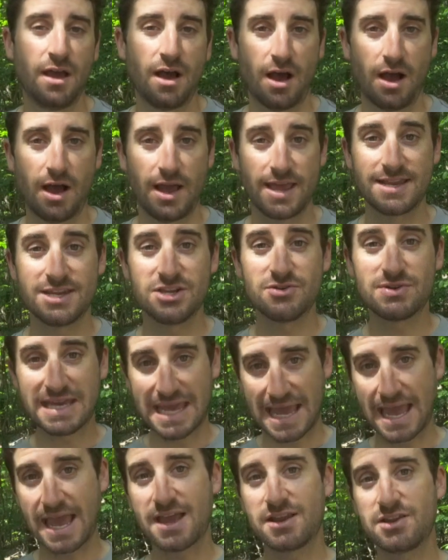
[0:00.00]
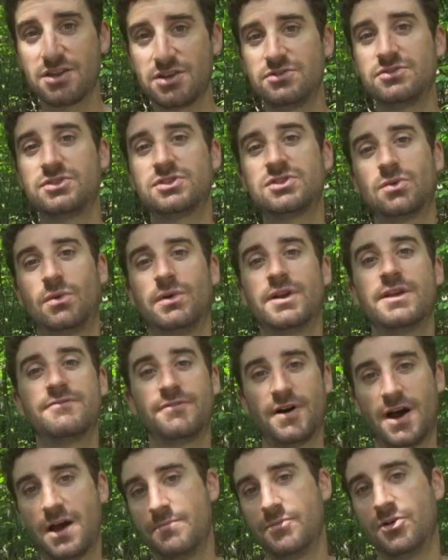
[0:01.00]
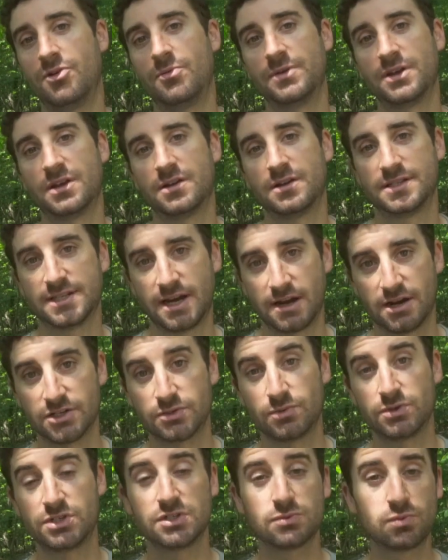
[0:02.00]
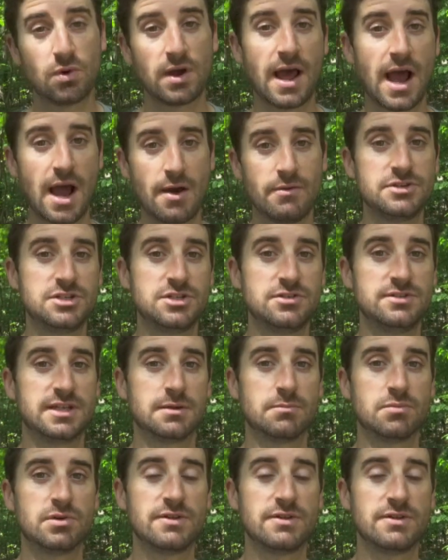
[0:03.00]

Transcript: and you can use 25 millimeter tires, which is what I was using.